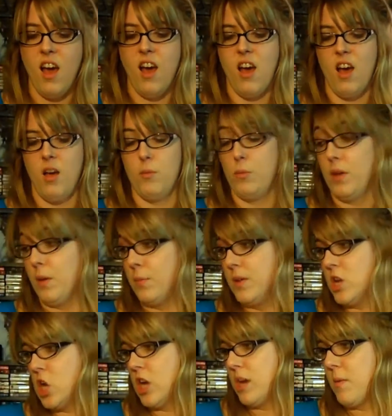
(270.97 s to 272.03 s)
We had
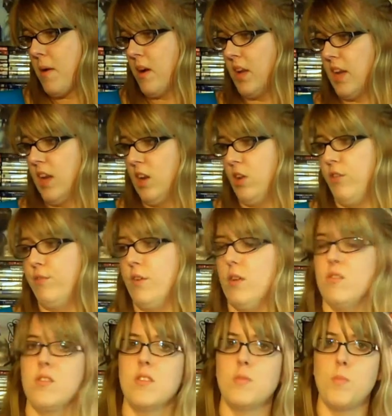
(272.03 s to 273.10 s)
been talking about getting new
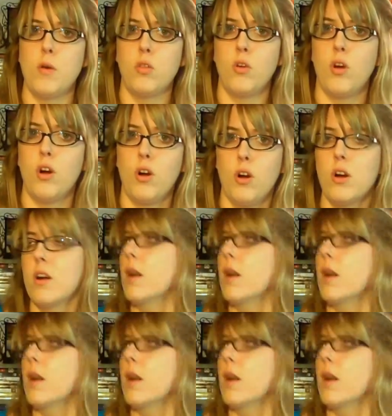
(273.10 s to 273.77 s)
phones because both our